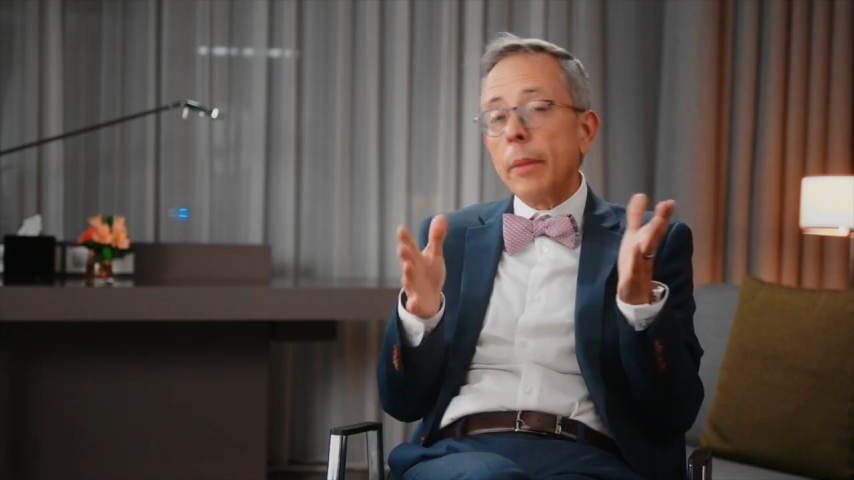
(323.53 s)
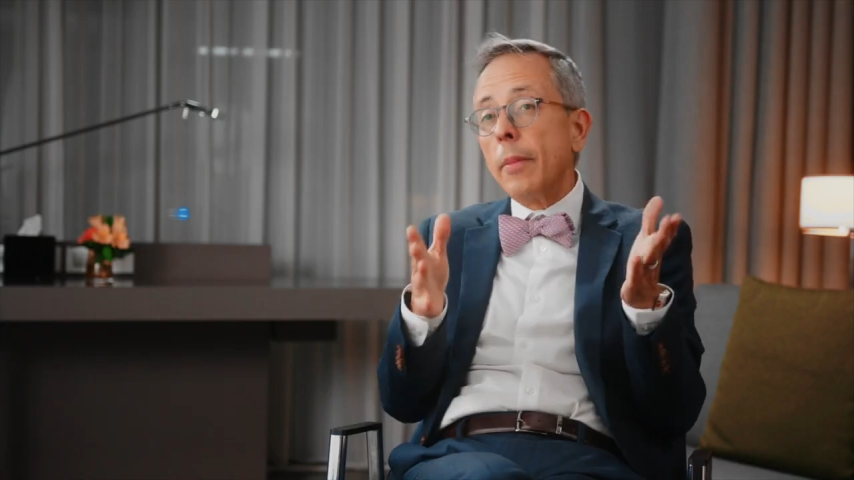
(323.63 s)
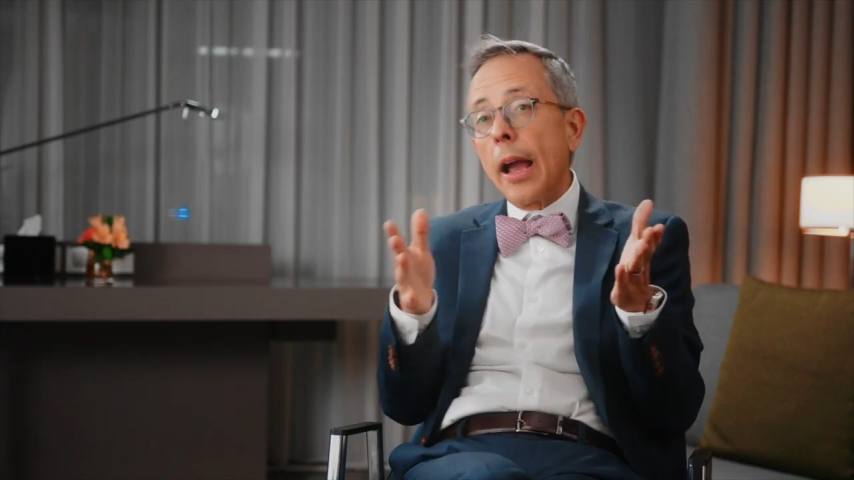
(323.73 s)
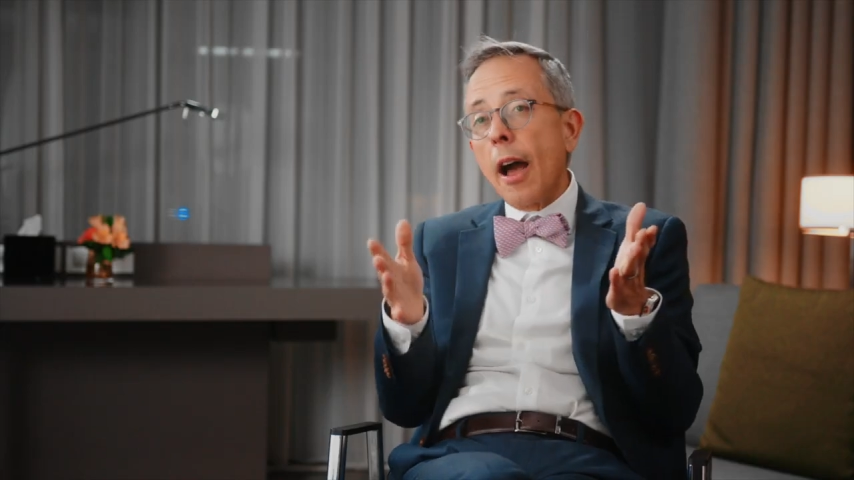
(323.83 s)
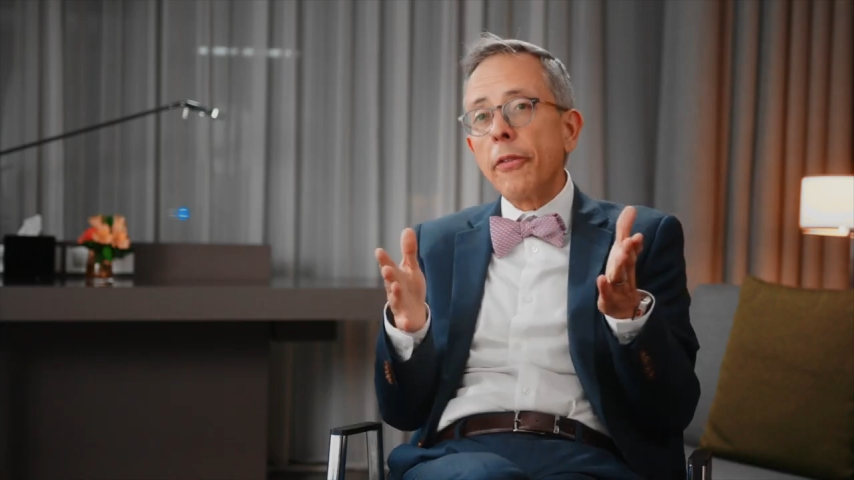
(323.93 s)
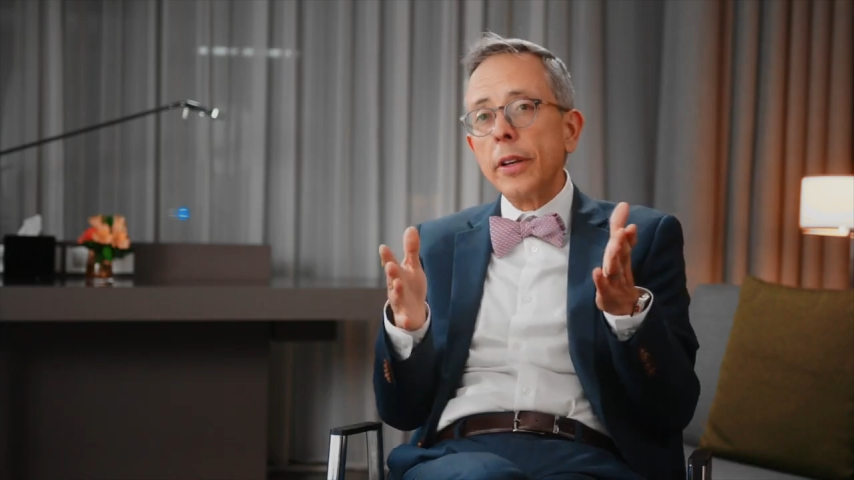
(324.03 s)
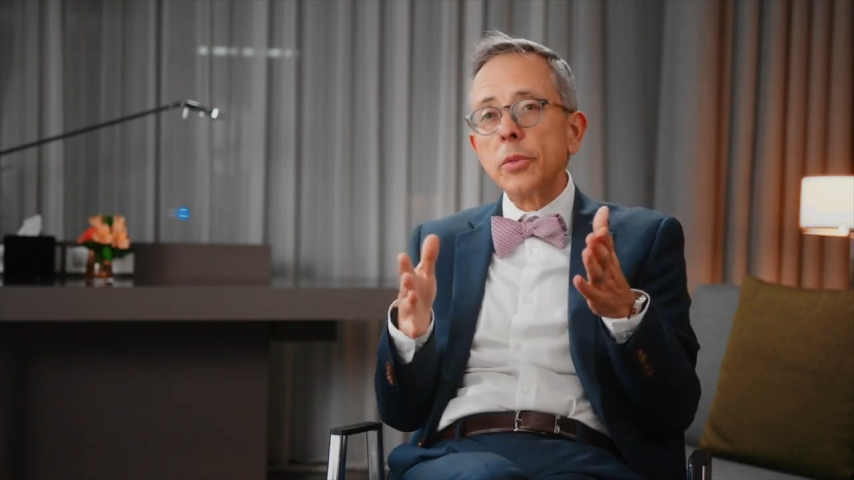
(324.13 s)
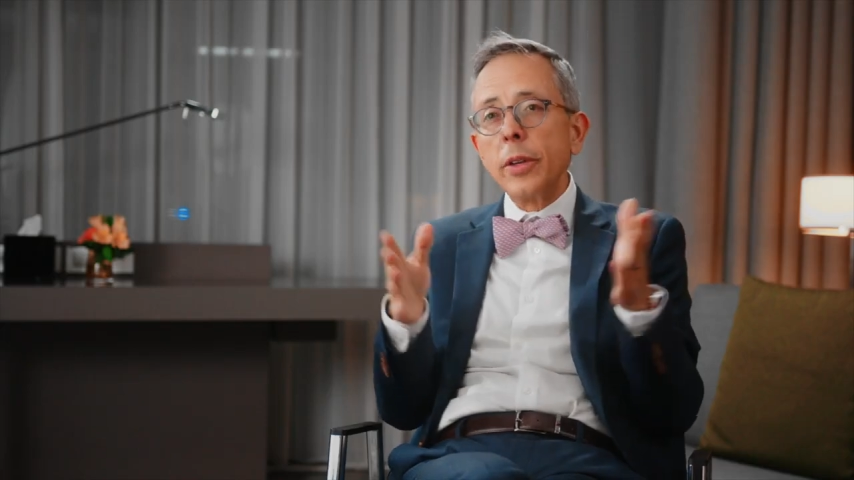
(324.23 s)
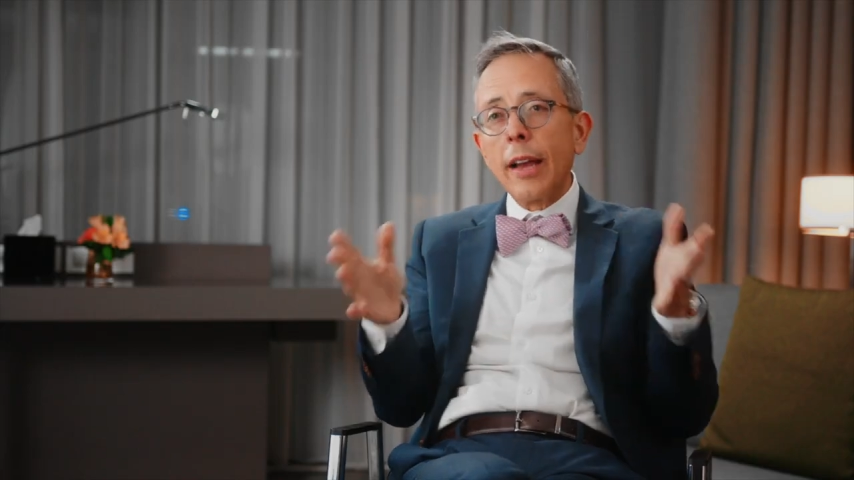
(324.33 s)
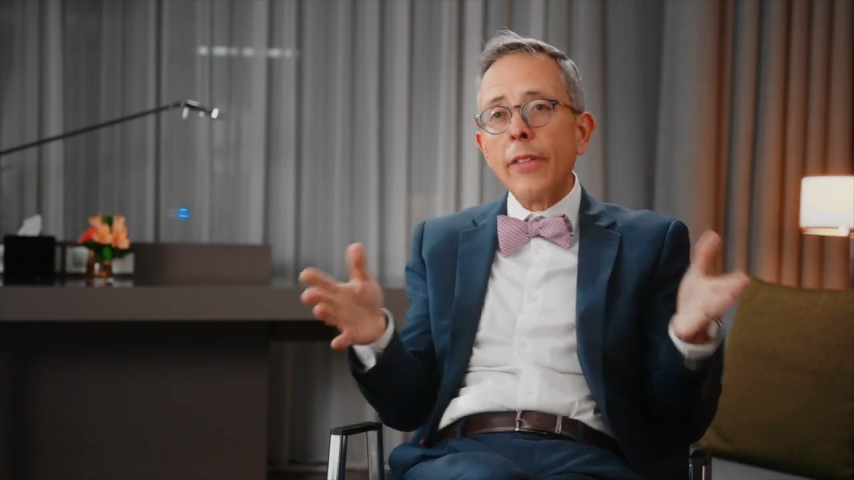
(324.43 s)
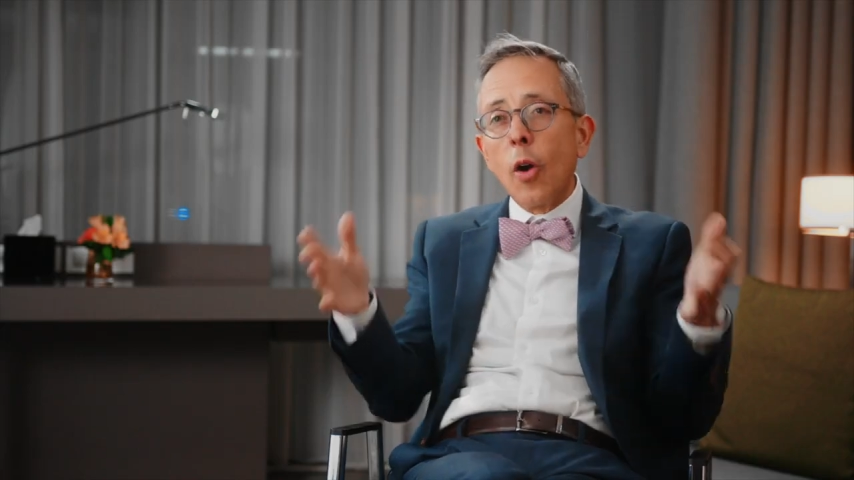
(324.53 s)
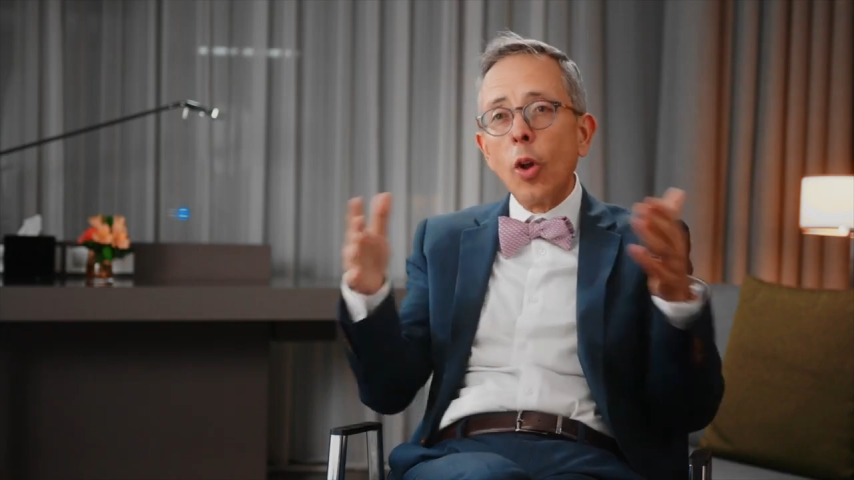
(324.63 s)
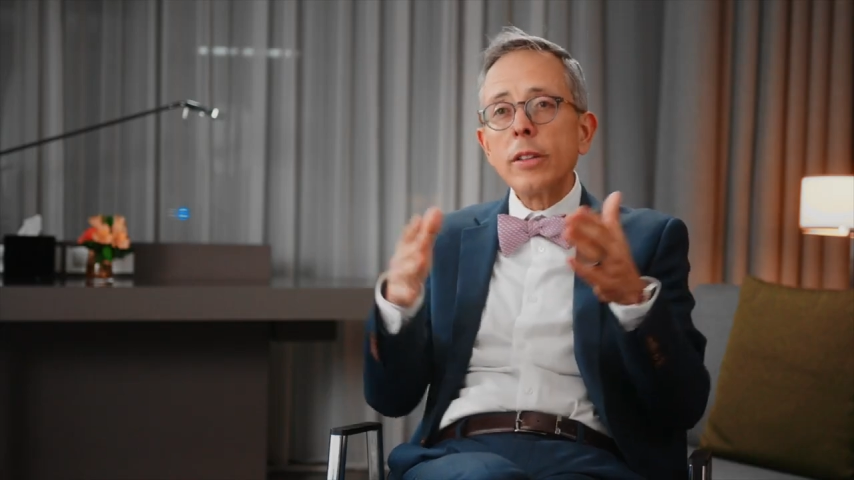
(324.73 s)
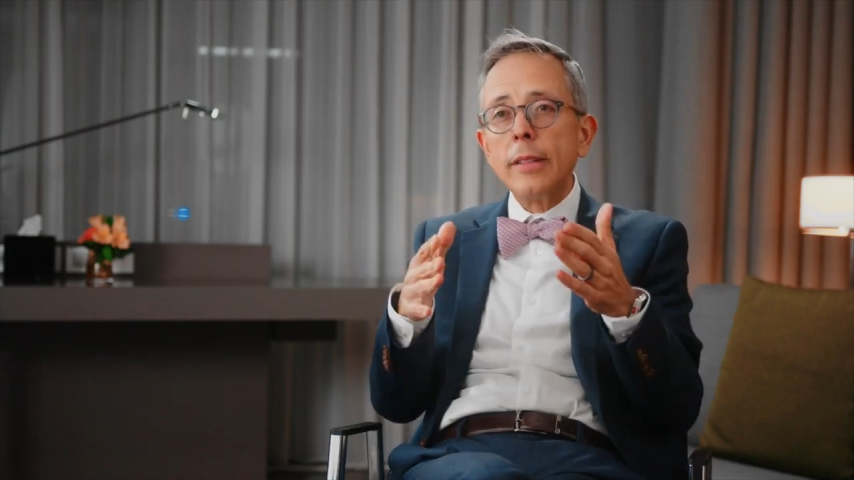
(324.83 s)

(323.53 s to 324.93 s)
in my office, we have a whole